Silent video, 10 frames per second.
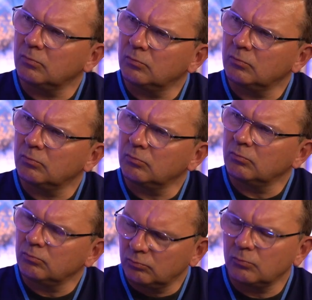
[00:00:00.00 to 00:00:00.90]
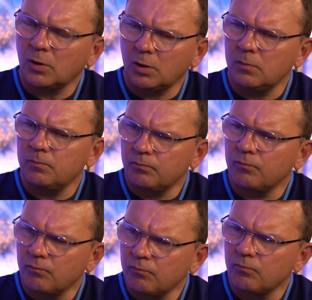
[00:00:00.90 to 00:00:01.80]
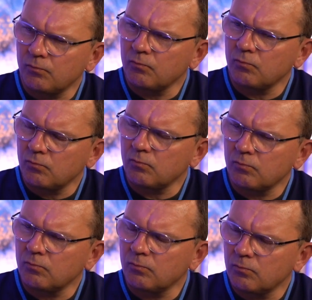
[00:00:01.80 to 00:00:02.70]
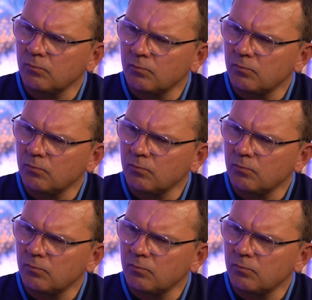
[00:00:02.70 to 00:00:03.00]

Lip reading: the chaos, but not necessarily expecting them to